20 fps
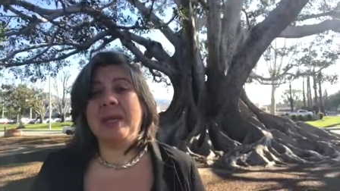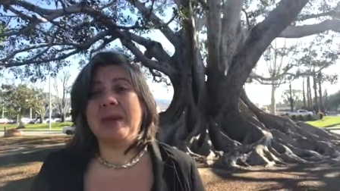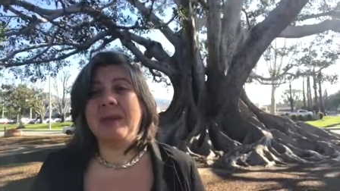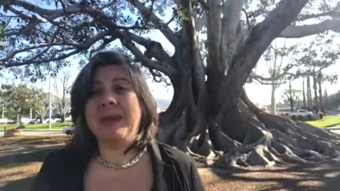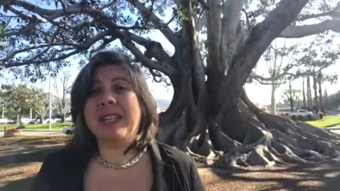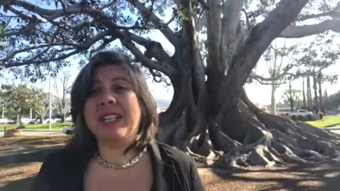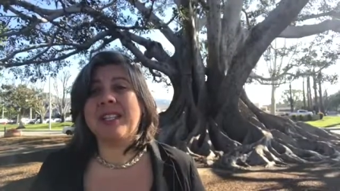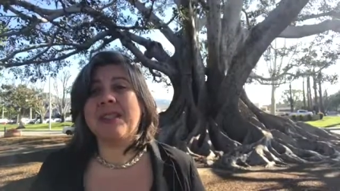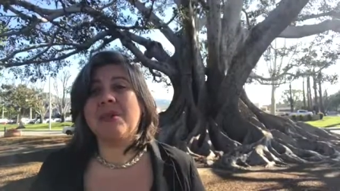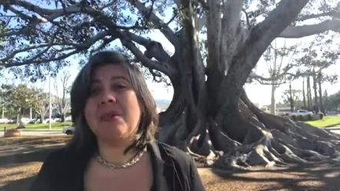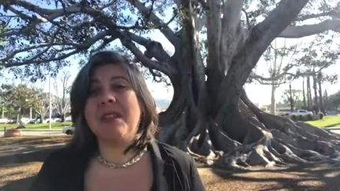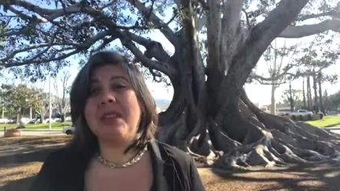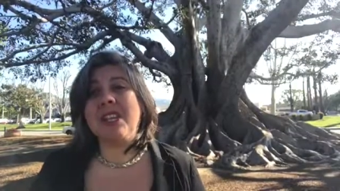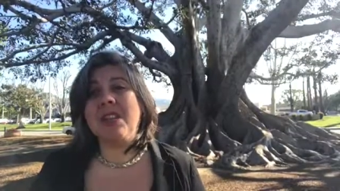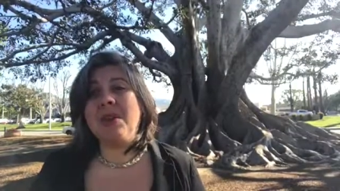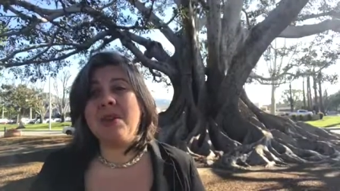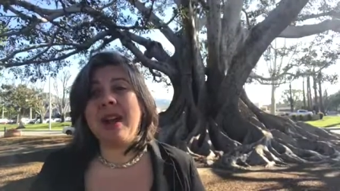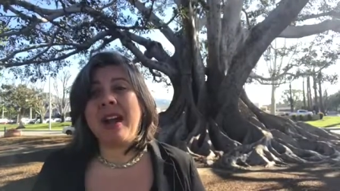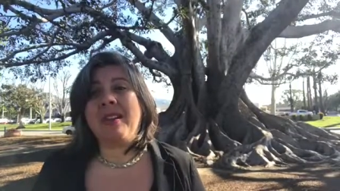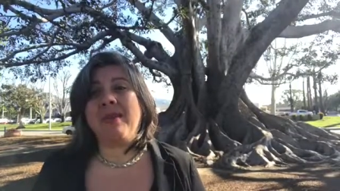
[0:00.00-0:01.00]
Because when
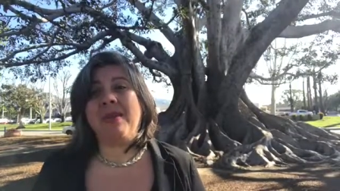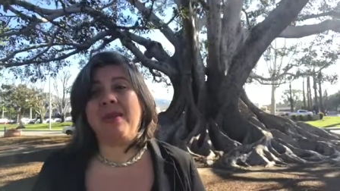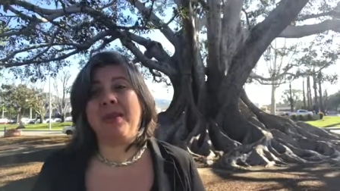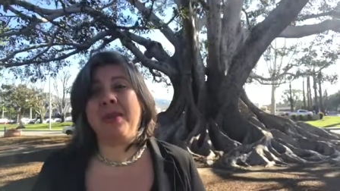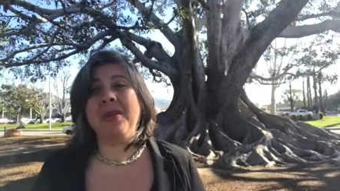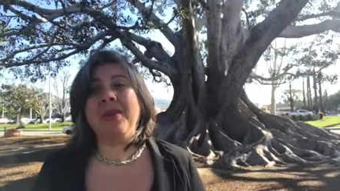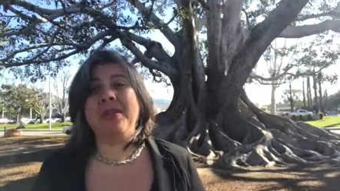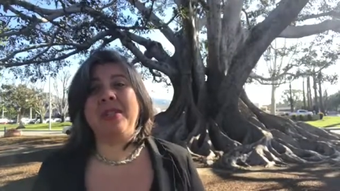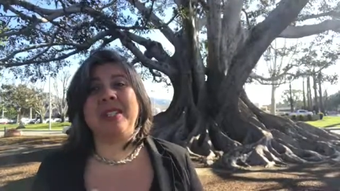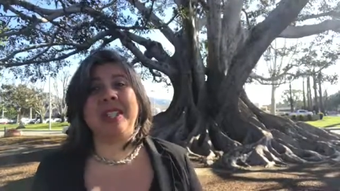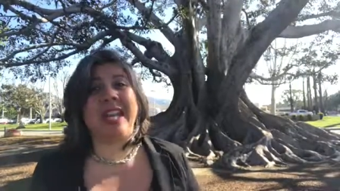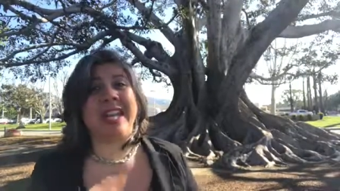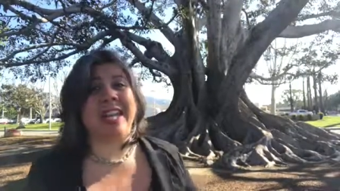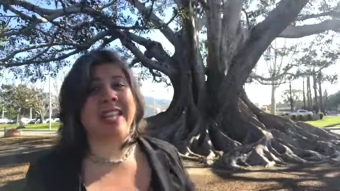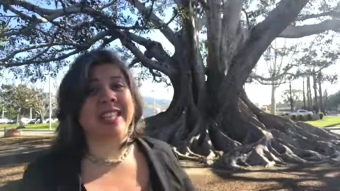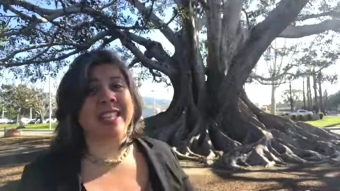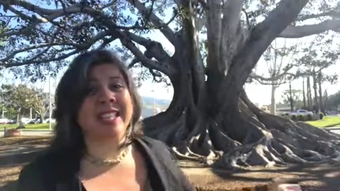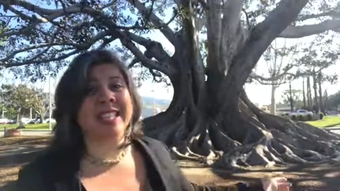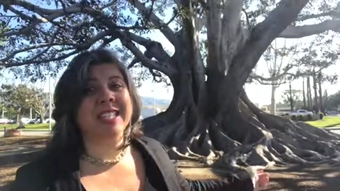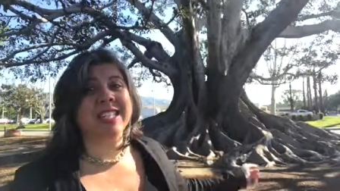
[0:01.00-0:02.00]
you have roots
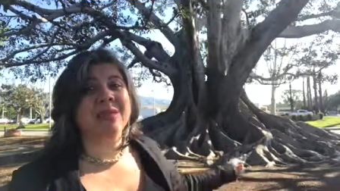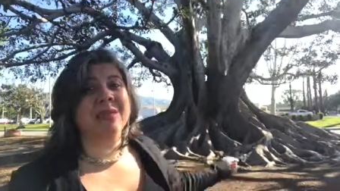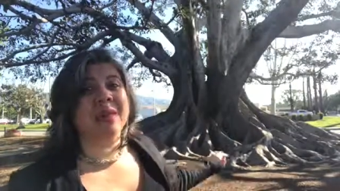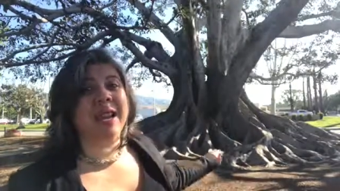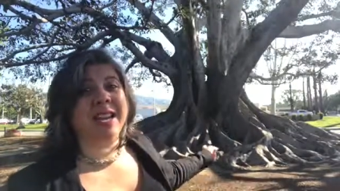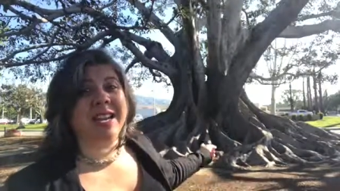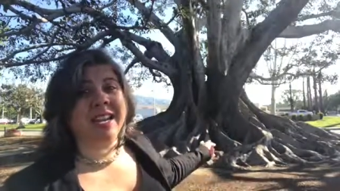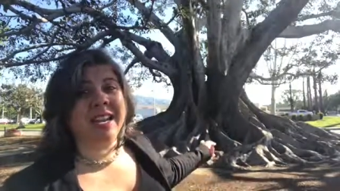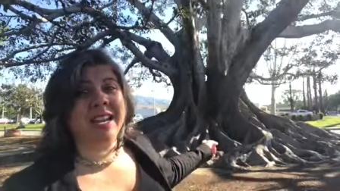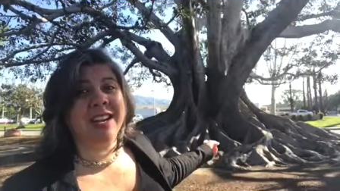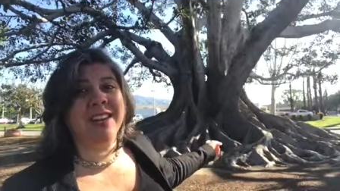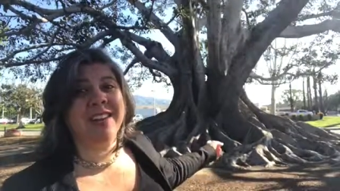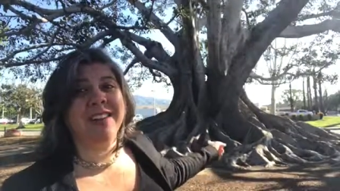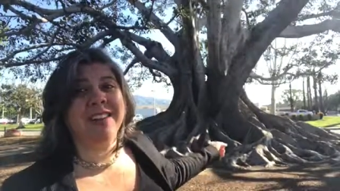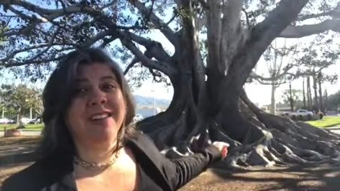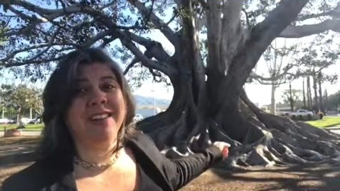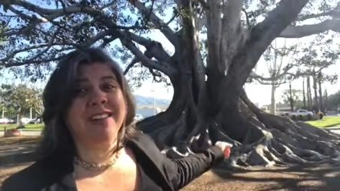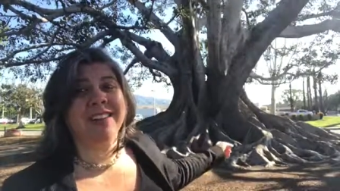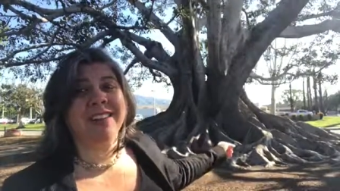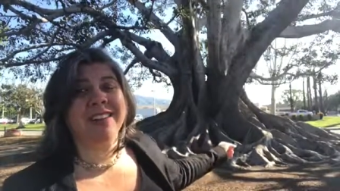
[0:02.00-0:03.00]
like this right
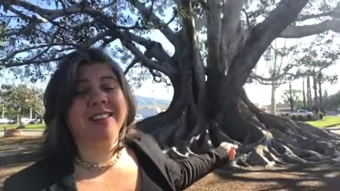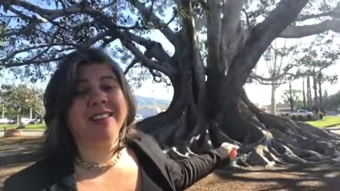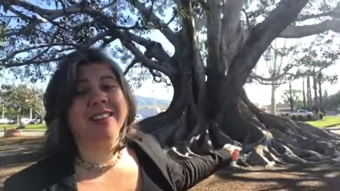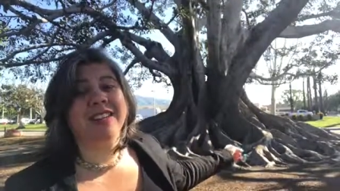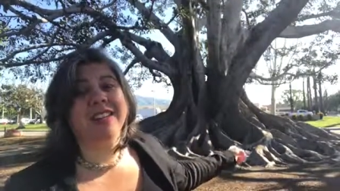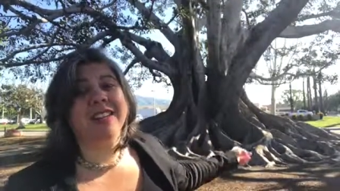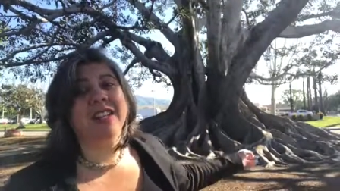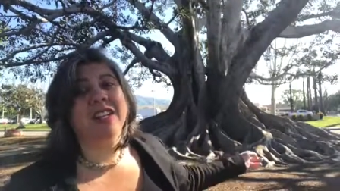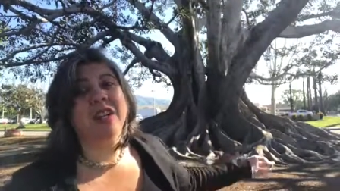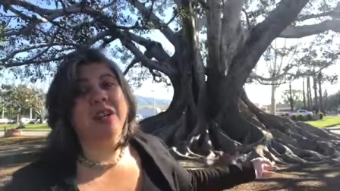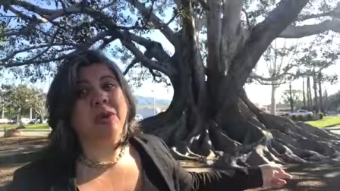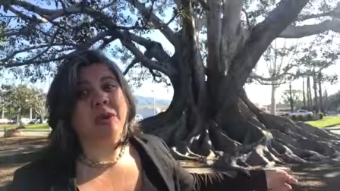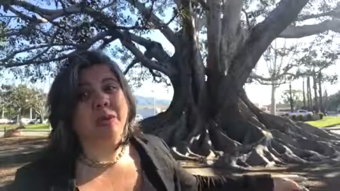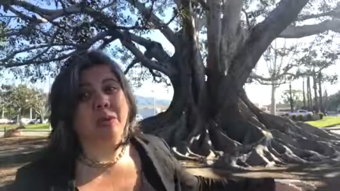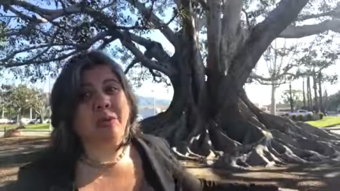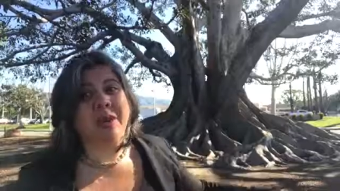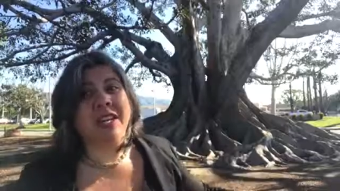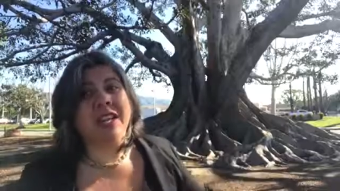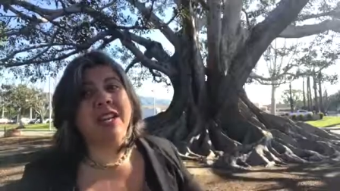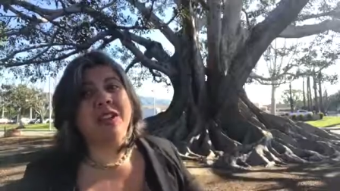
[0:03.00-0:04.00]
here,
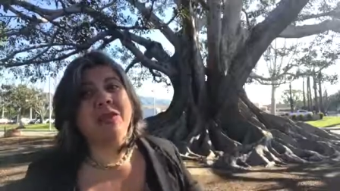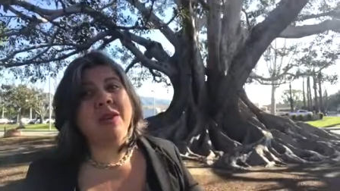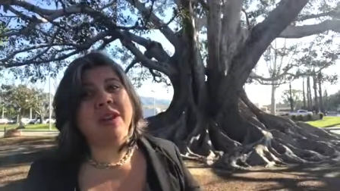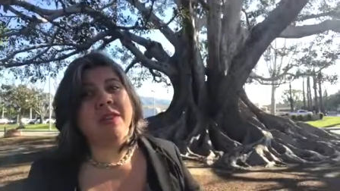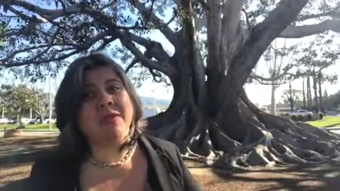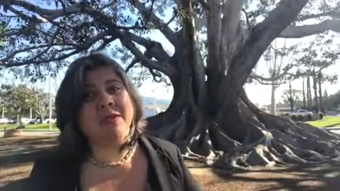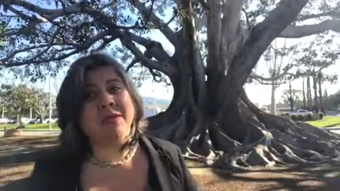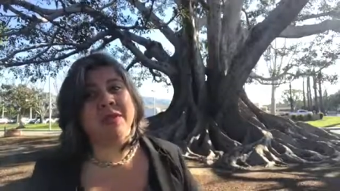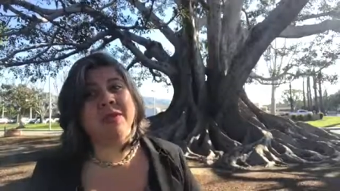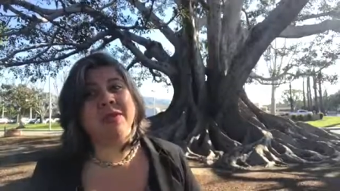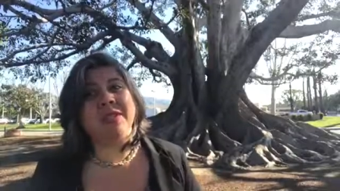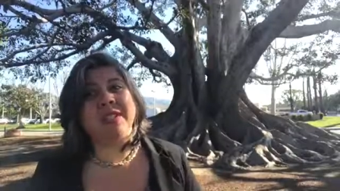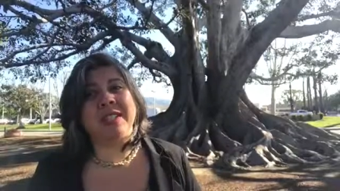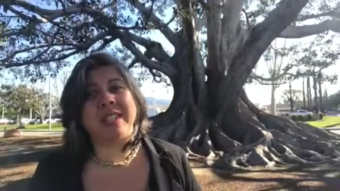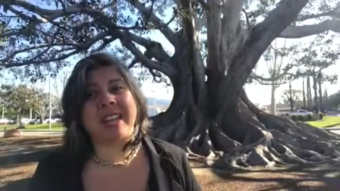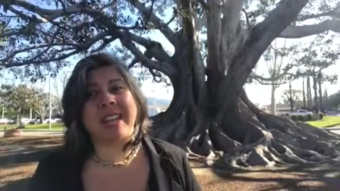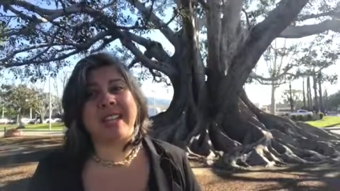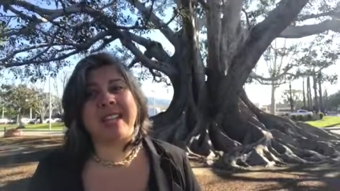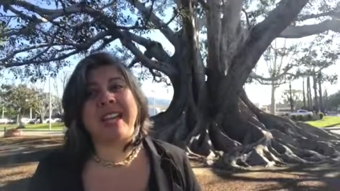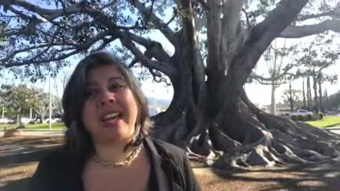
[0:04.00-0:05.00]
when you have roots
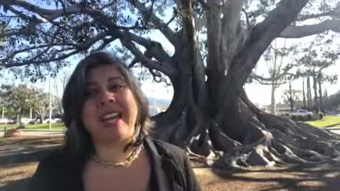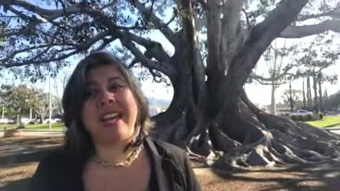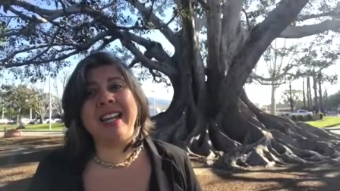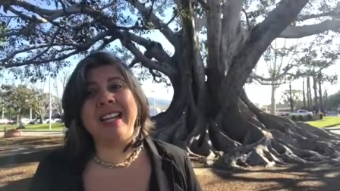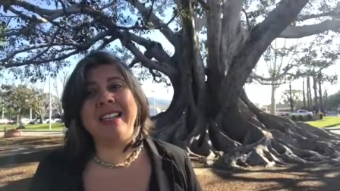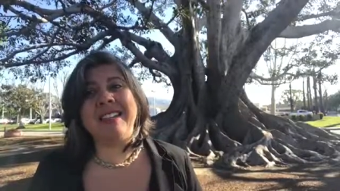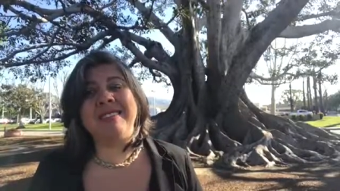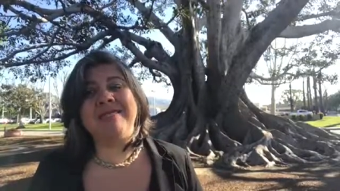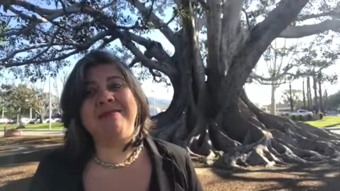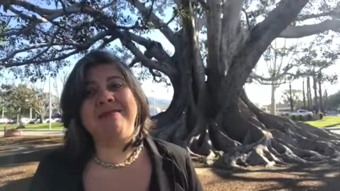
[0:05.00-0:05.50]
like that,